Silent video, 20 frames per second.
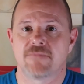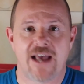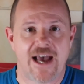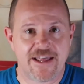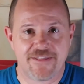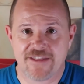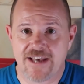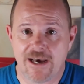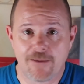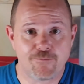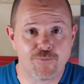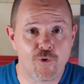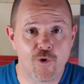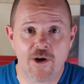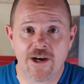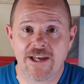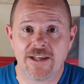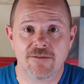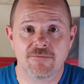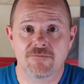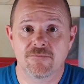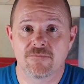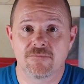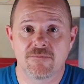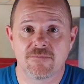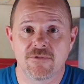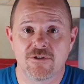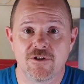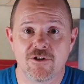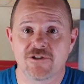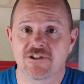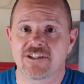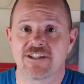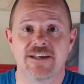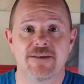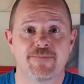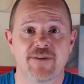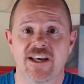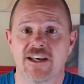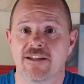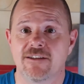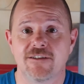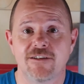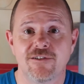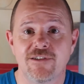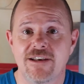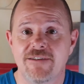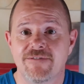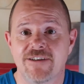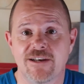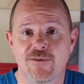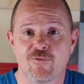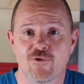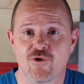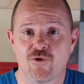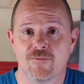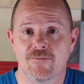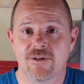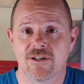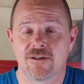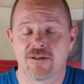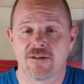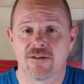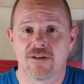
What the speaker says: at that point, you're sleeping in the living room.